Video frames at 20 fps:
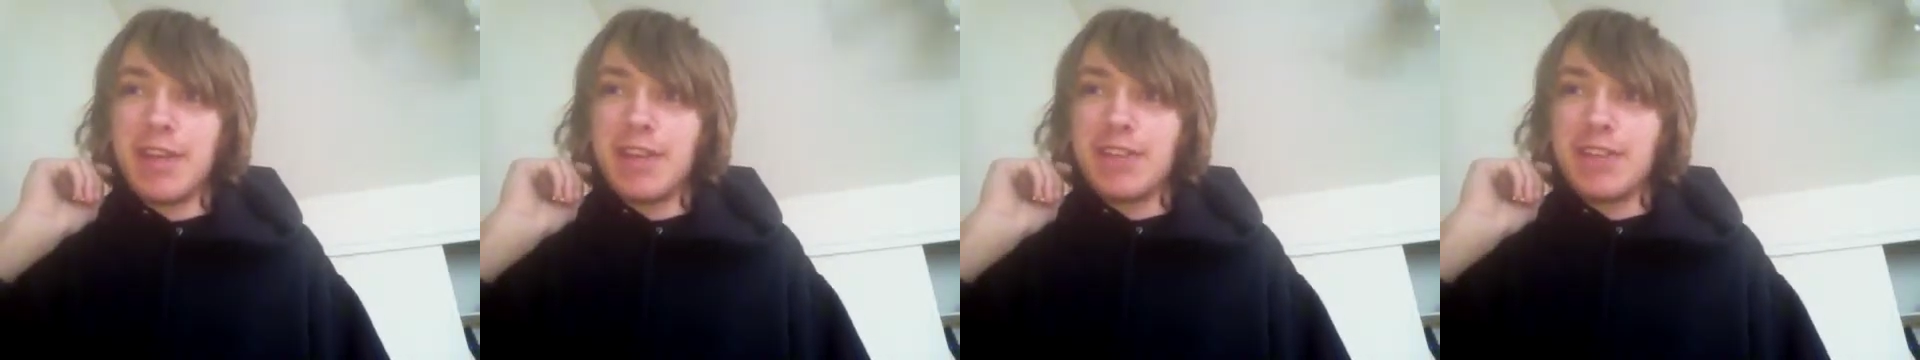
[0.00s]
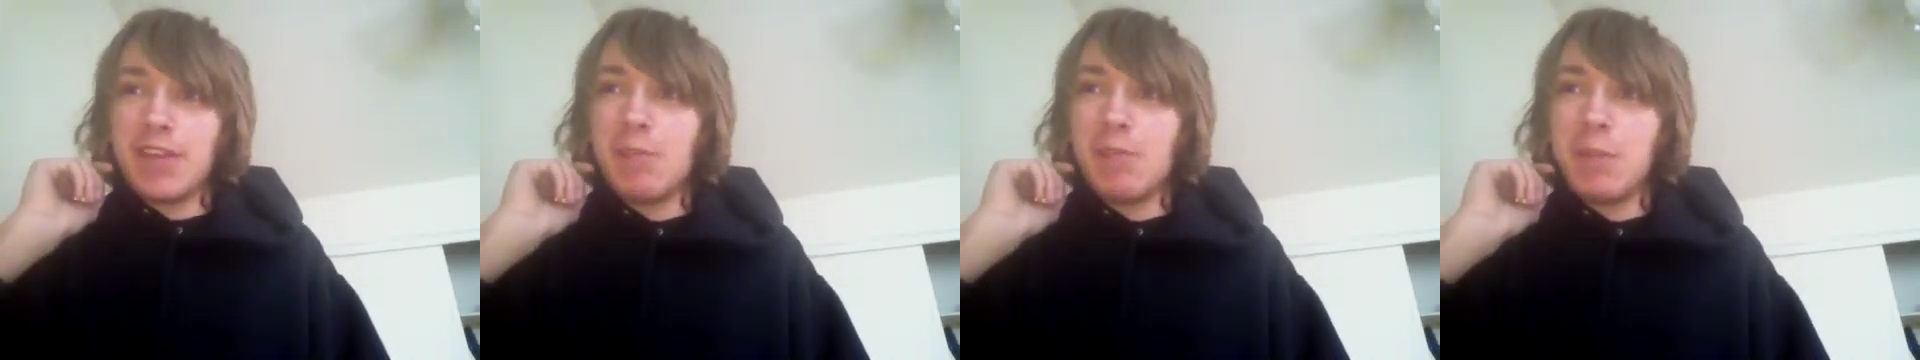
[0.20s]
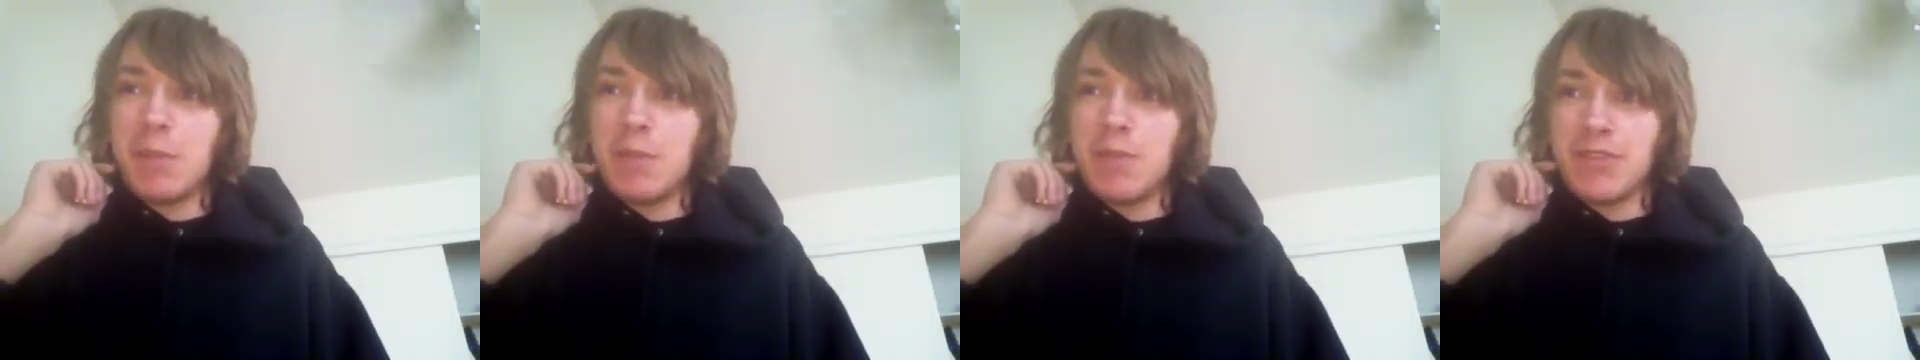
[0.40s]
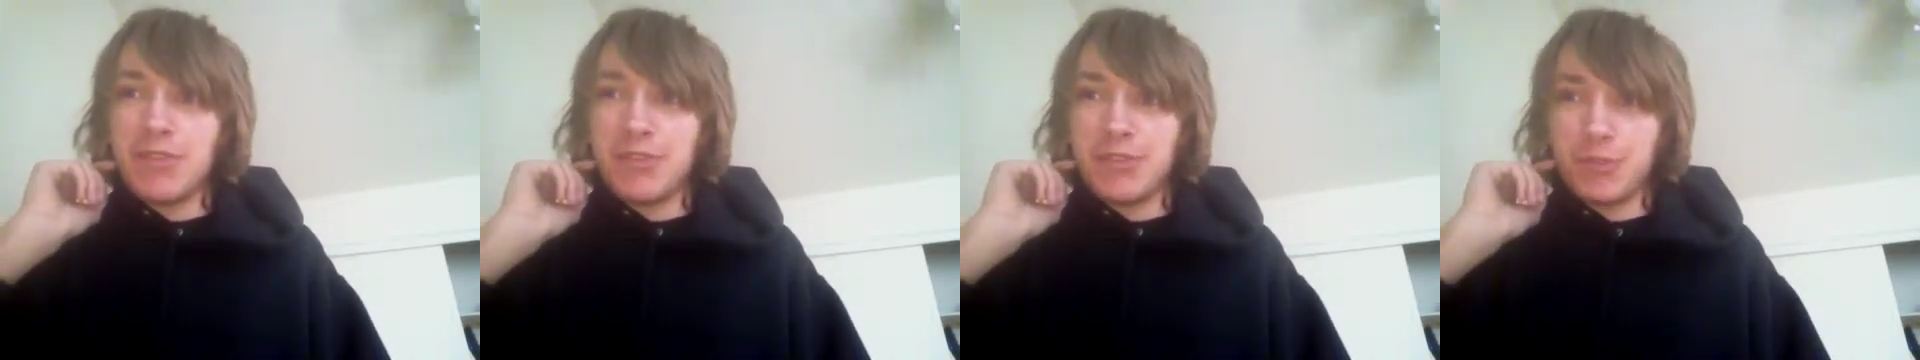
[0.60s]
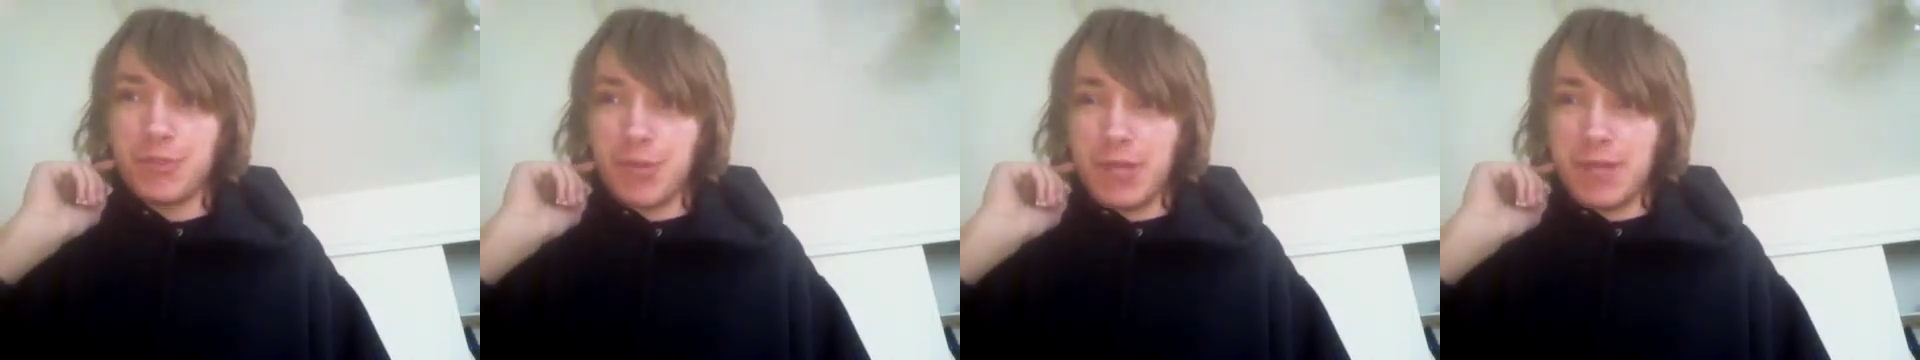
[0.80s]
Tell me with a
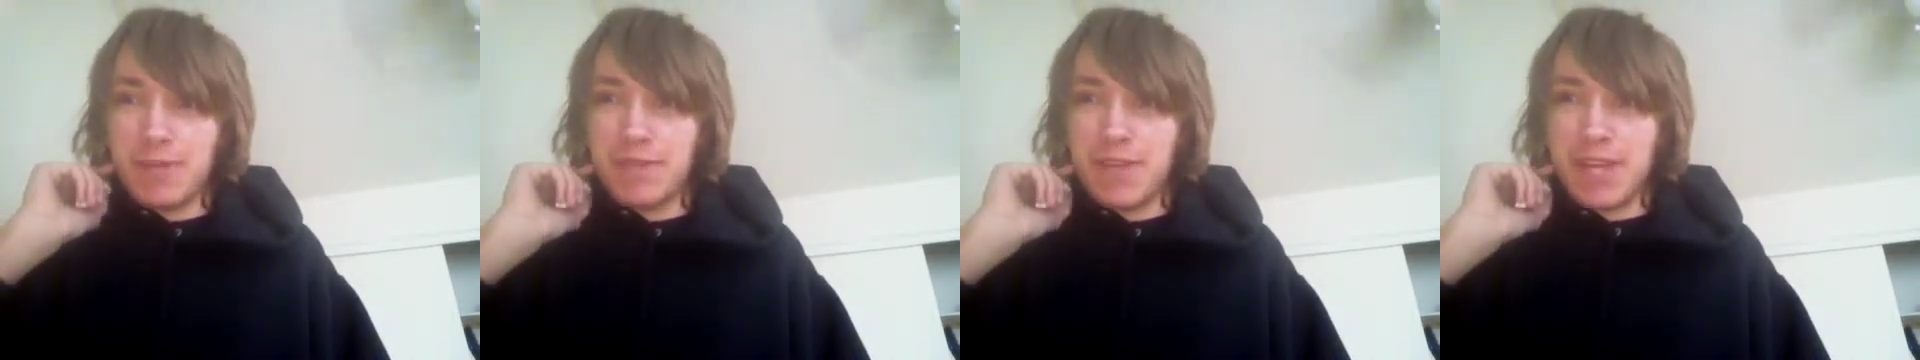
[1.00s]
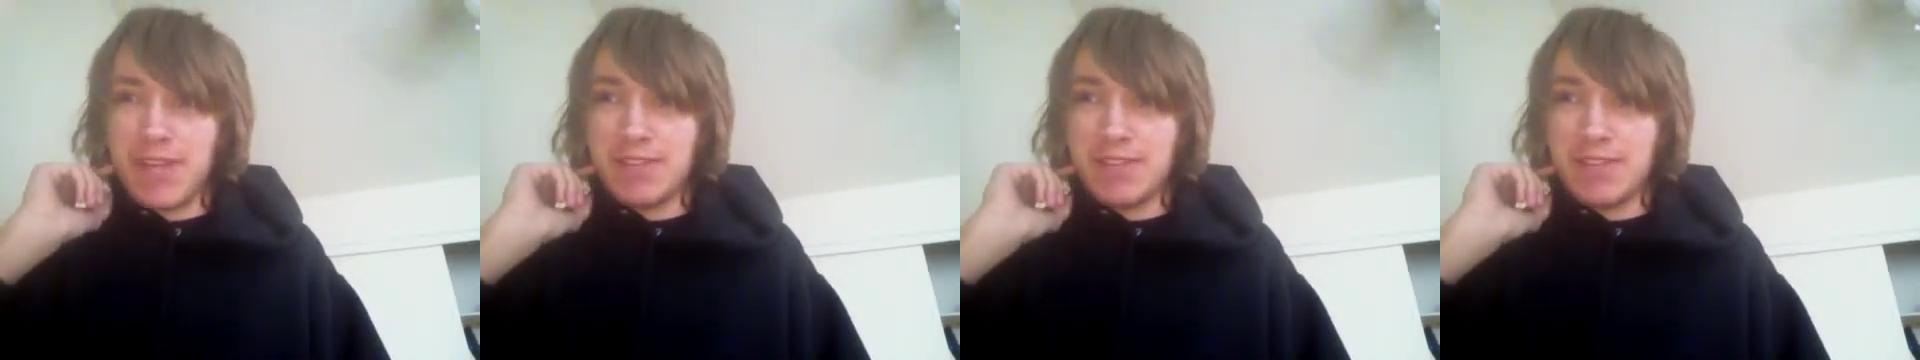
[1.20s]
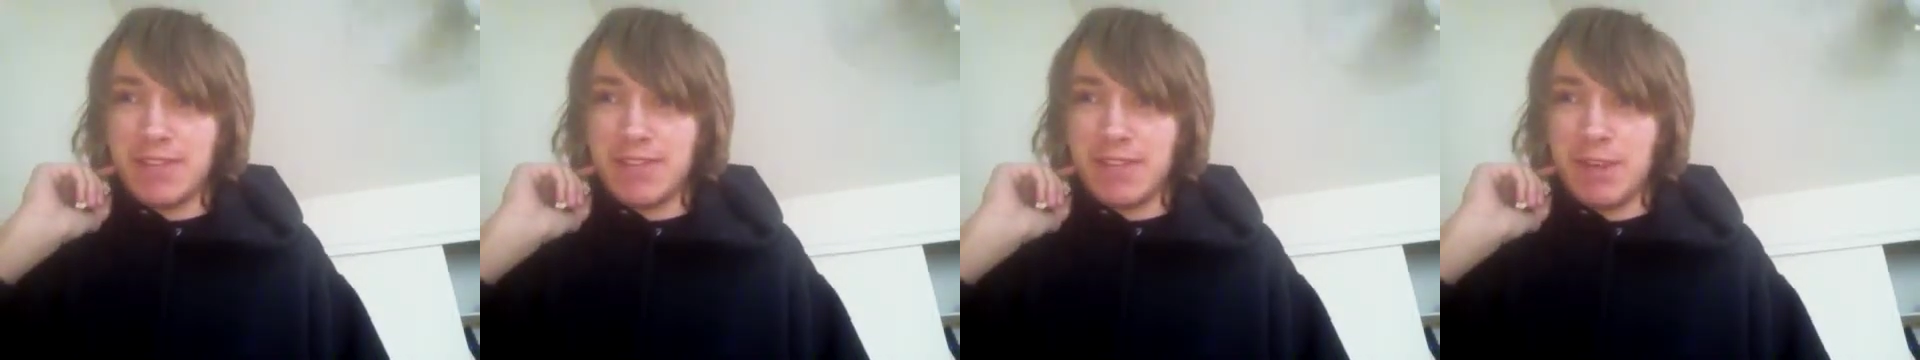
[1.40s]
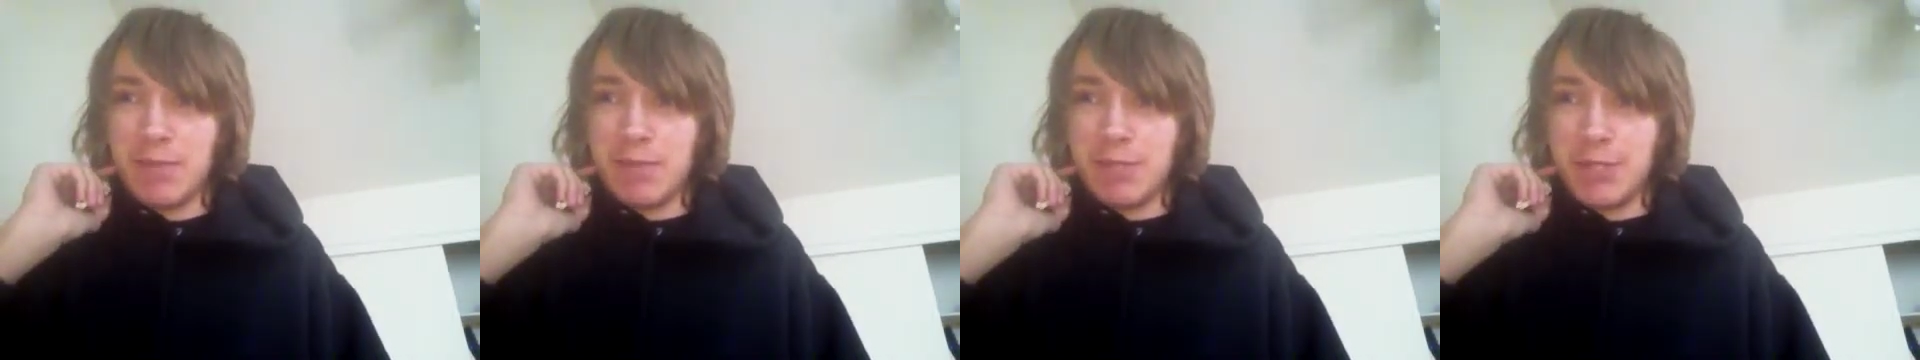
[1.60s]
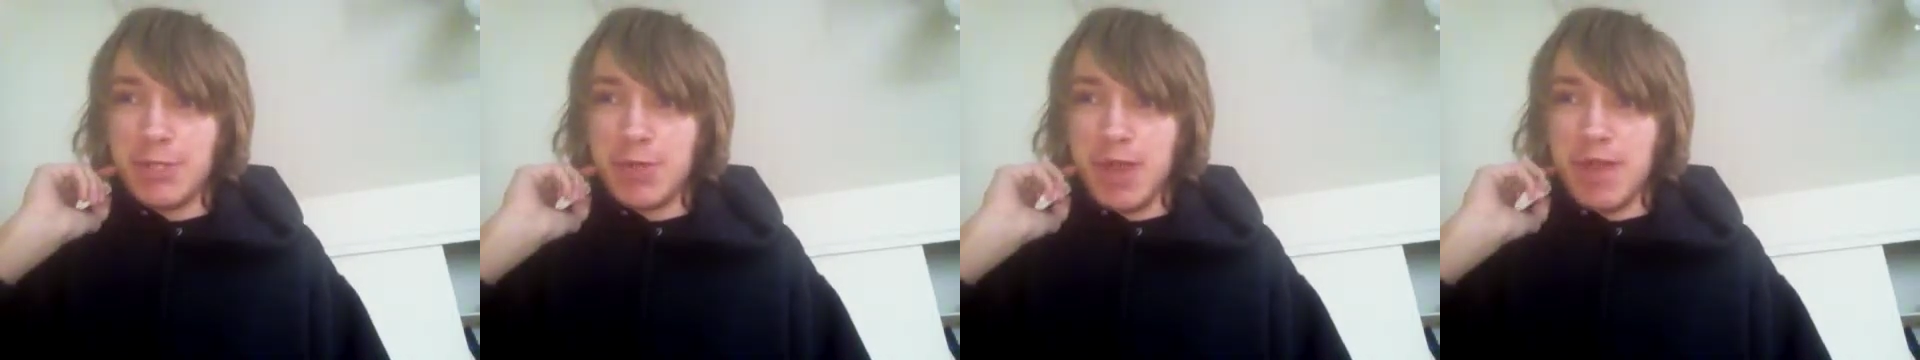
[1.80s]
straight face and tell me you